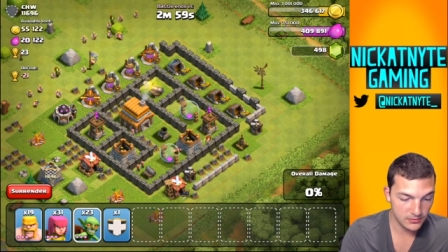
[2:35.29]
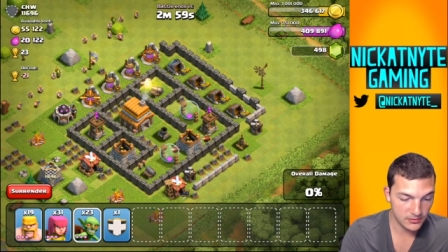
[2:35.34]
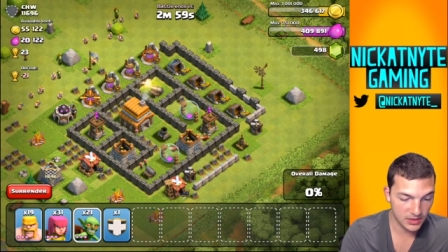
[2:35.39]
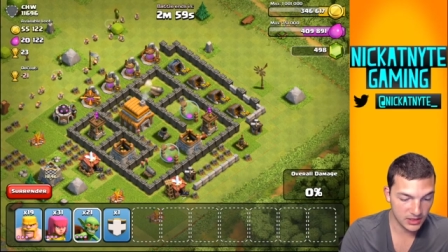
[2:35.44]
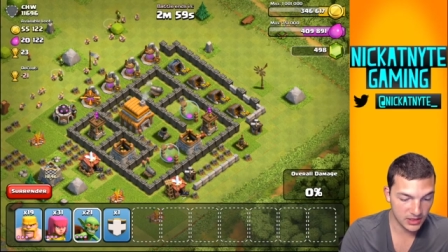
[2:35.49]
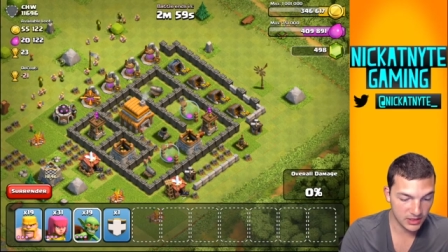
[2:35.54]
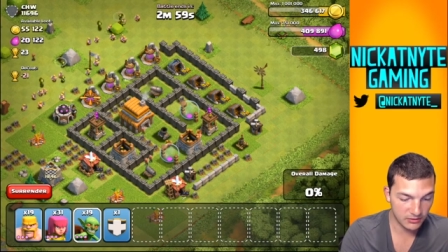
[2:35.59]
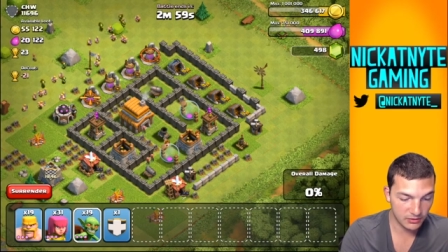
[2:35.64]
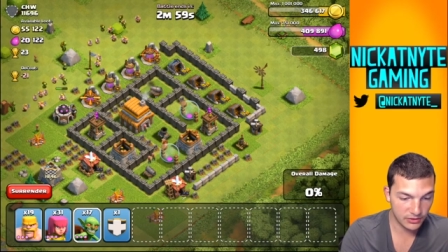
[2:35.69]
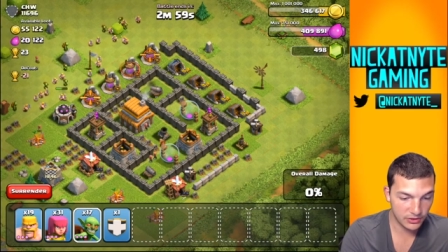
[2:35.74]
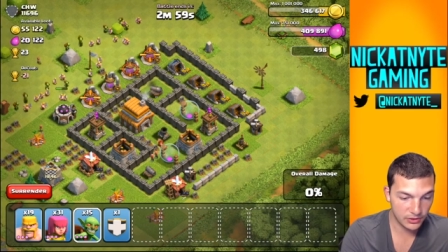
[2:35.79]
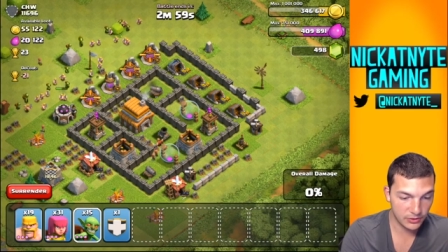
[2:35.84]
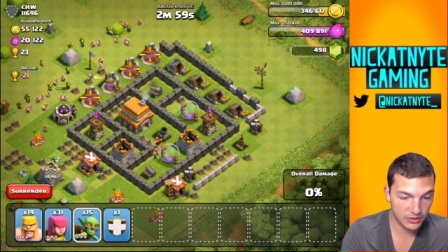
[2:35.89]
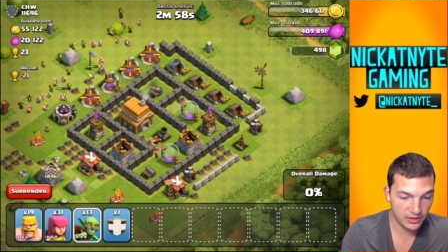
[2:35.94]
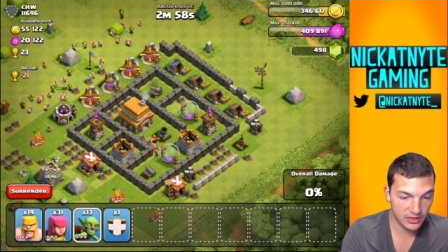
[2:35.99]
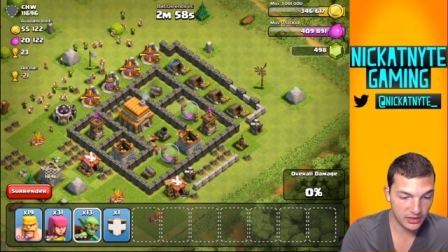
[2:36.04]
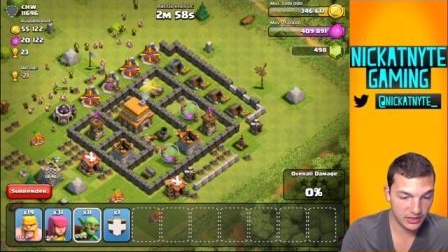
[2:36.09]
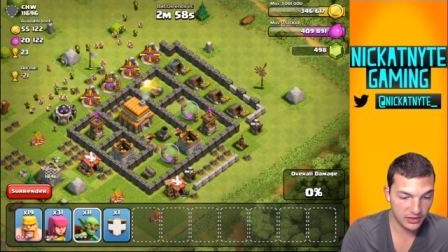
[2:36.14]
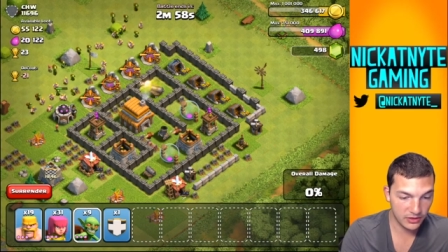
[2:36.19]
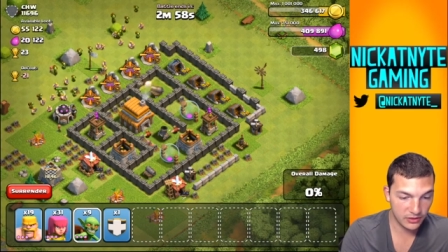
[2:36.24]
Level
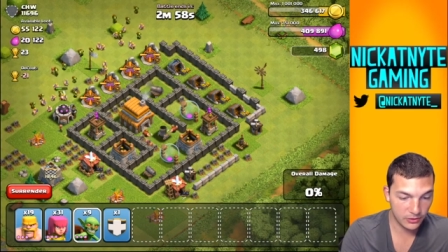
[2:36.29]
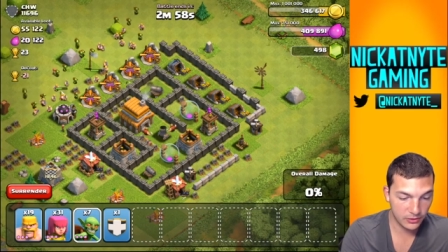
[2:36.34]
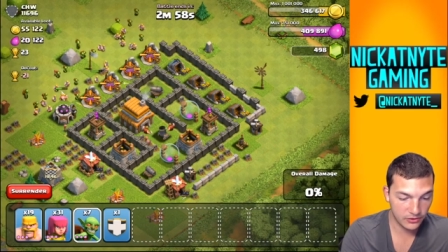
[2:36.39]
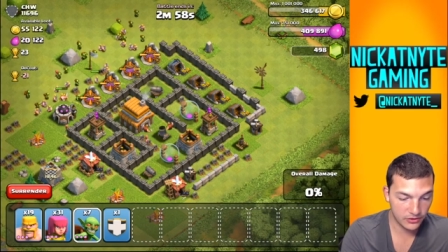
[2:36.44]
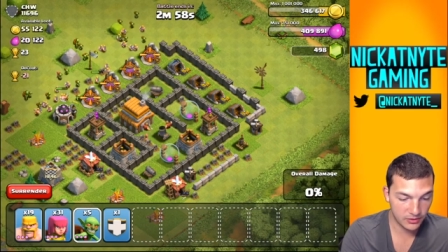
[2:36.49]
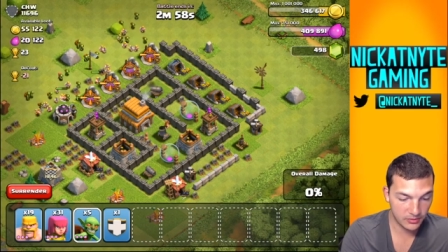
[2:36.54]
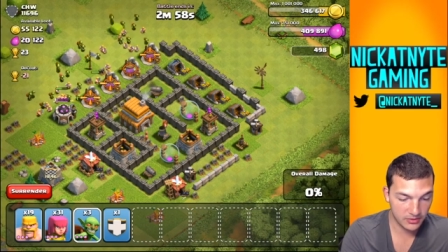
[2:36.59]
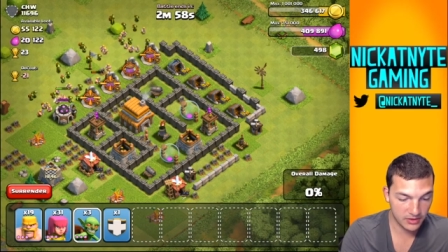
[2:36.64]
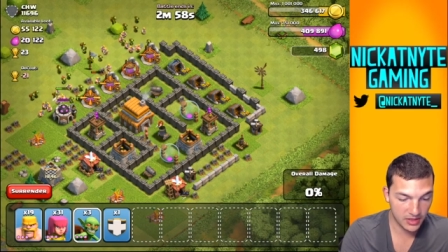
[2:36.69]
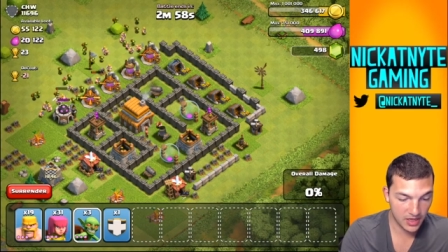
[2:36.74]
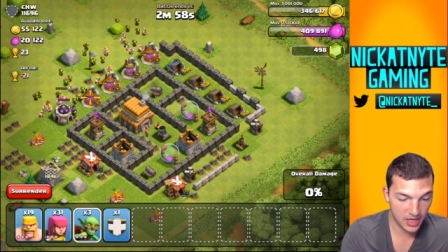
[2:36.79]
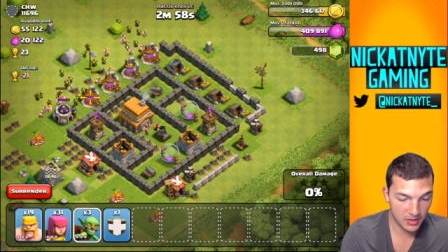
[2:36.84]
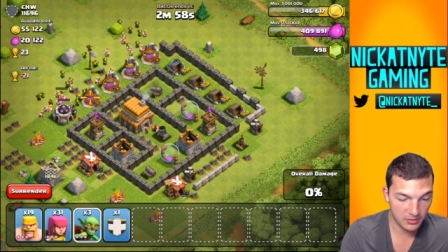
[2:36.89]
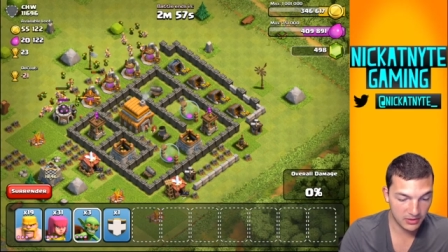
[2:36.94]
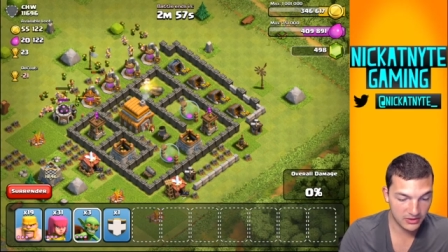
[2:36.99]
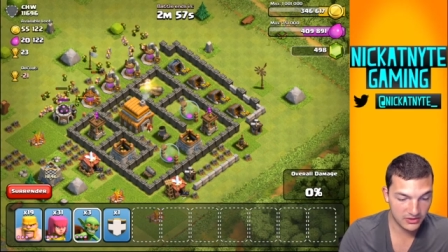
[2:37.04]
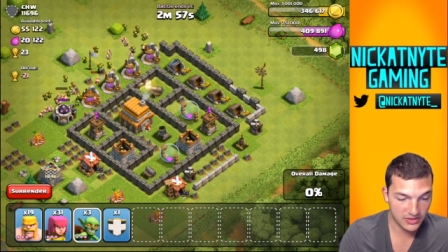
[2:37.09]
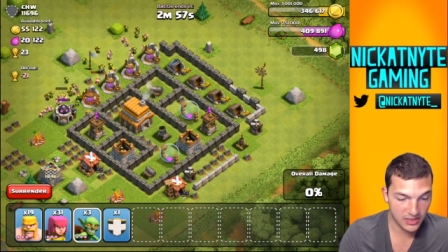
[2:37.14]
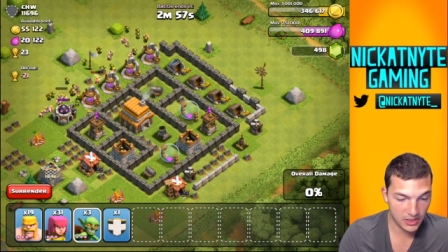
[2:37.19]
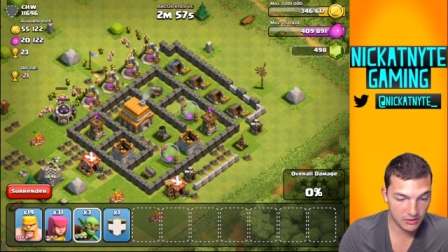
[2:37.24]
3. Throw some
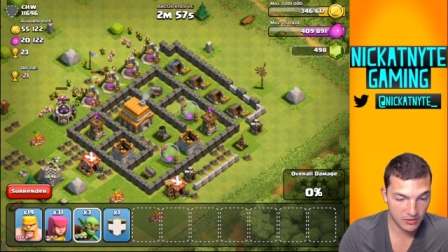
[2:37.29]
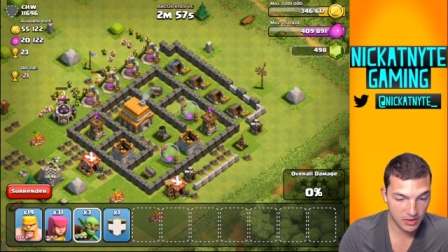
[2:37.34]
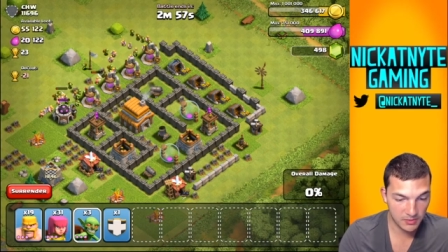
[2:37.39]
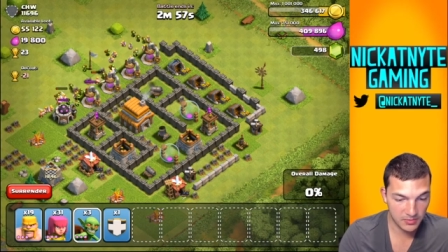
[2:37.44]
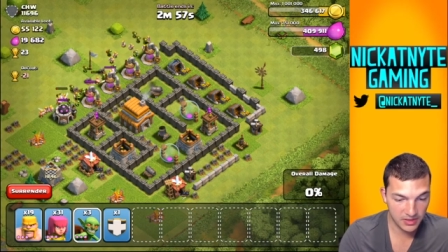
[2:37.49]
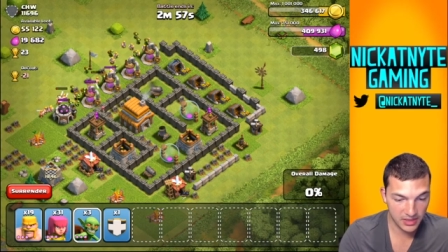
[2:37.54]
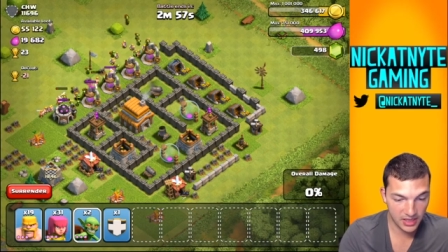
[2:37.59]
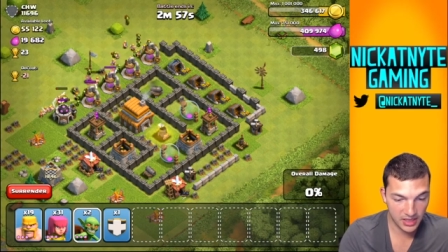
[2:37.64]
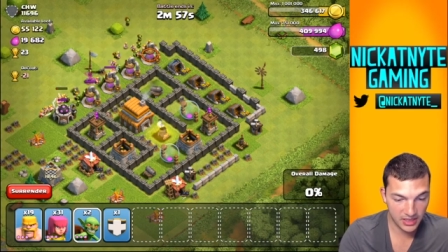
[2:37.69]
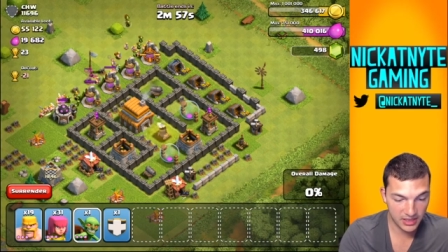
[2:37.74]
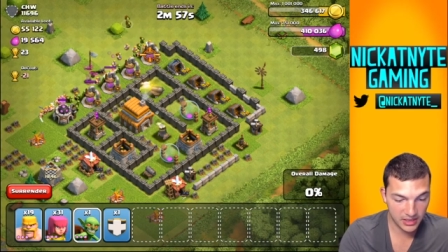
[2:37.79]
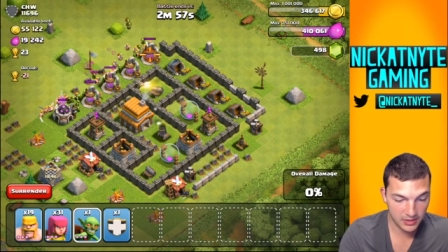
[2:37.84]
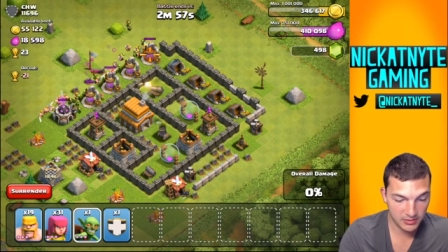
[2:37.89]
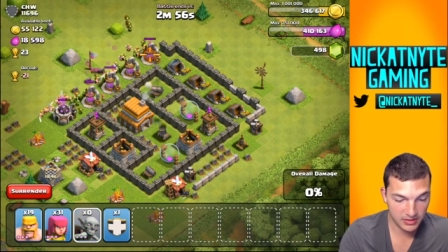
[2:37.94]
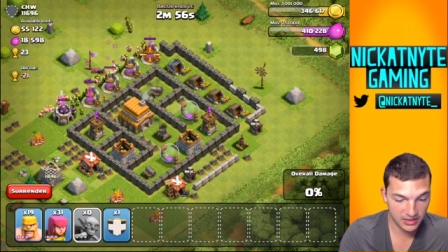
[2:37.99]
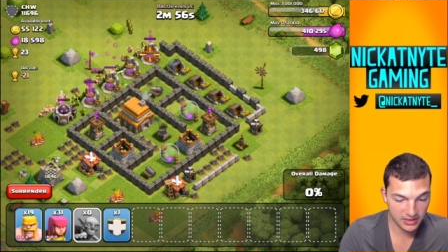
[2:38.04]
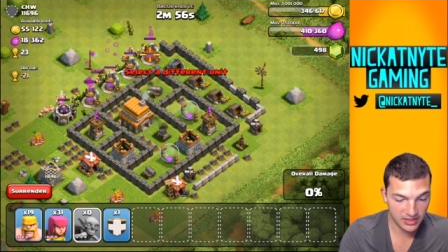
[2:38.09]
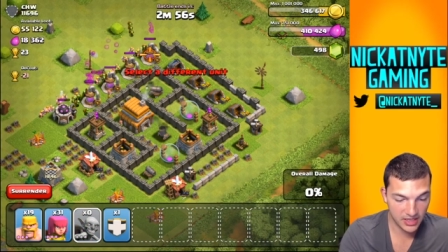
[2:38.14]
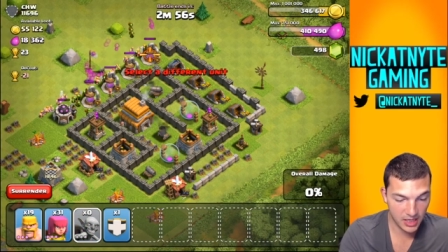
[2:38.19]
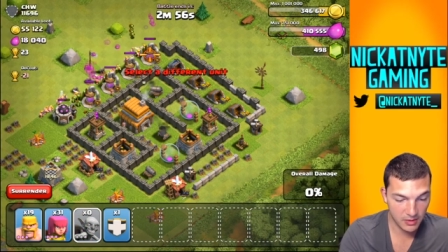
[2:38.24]
goblins down right behind them.
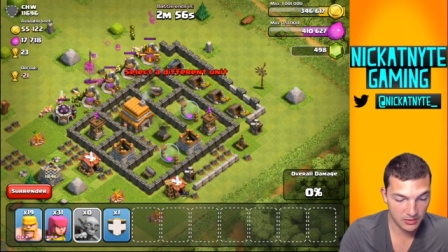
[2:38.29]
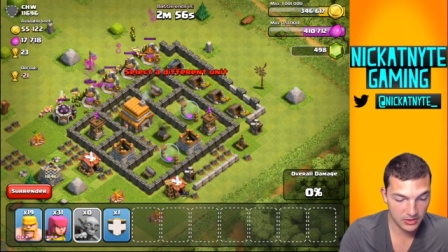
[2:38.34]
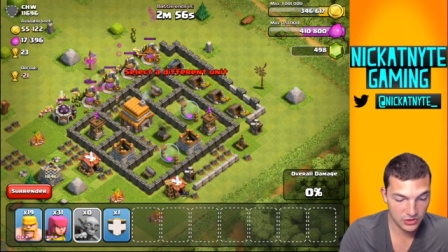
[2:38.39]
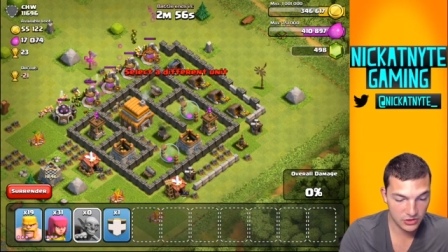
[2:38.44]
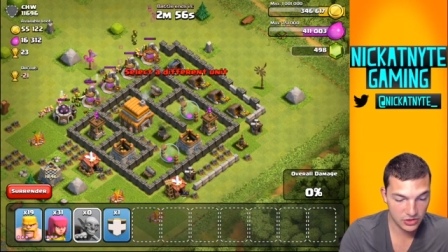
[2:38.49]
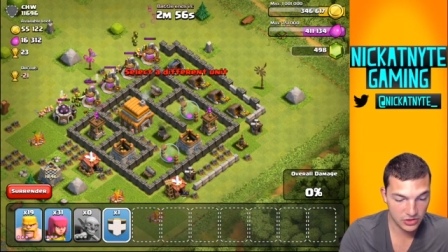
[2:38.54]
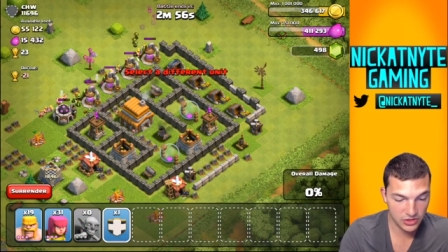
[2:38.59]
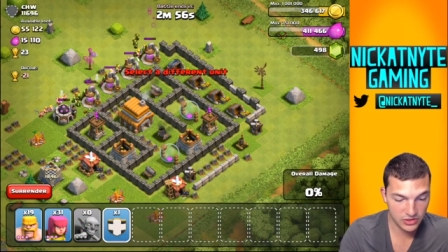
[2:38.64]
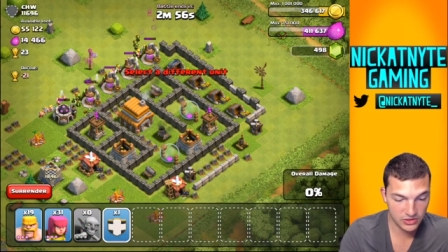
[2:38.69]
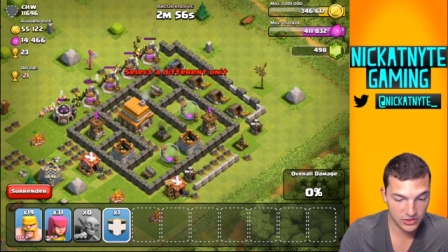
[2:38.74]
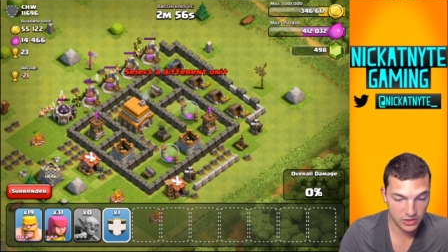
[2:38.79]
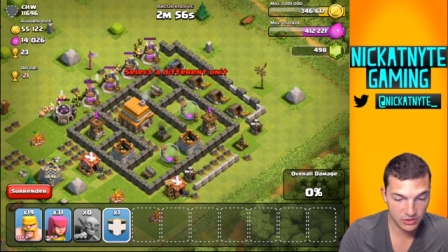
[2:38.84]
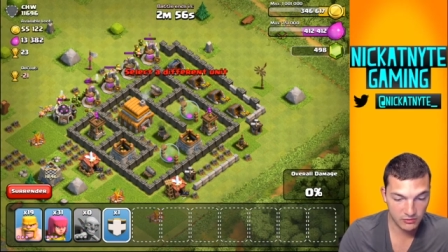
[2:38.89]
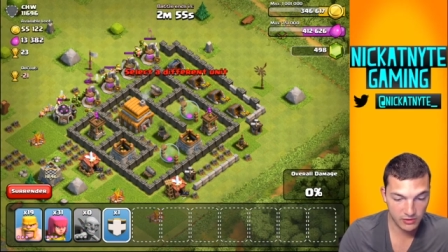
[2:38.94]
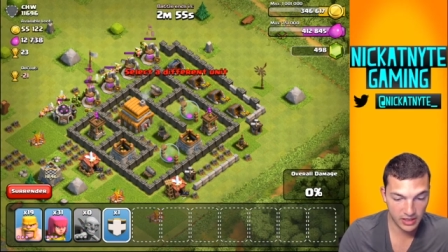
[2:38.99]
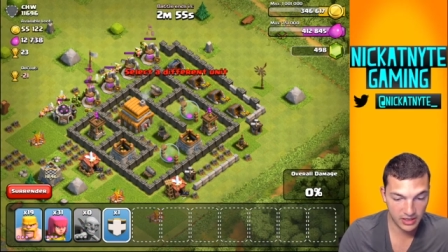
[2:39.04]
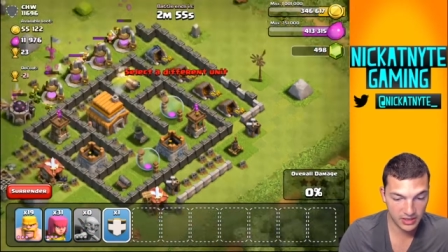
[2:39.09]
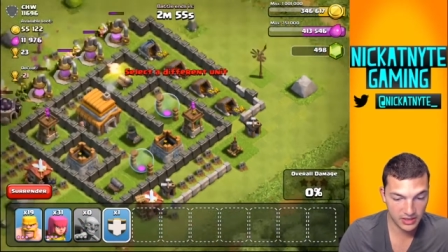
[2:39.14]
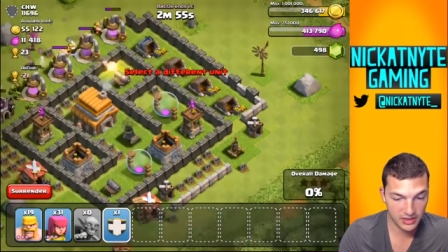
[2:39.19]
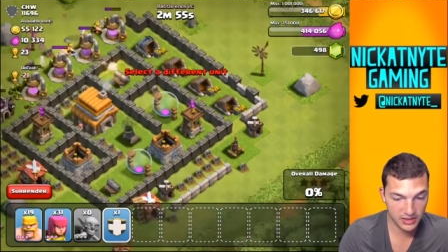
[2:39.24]
And the goblins should just go
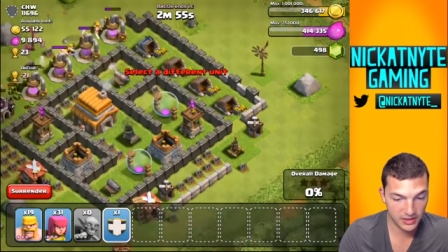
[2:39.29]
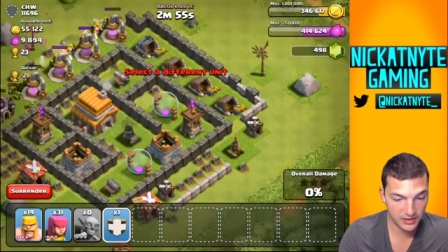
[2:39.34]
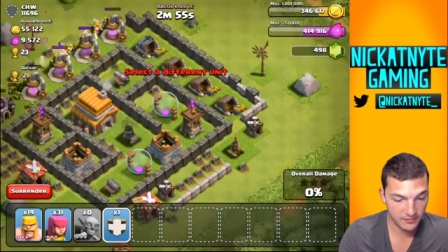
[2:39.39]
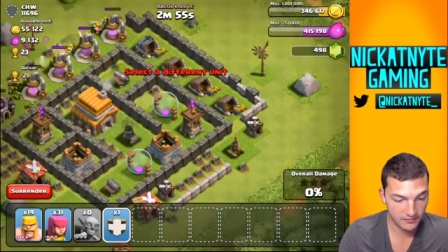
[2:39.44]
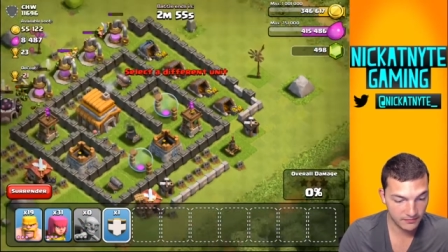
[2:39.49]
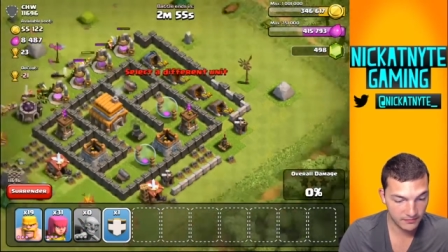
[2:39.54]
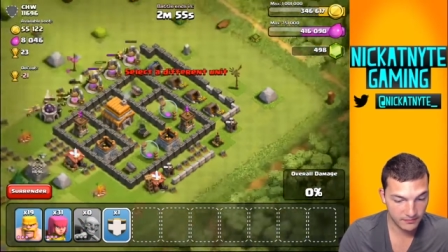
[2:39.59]
right in there.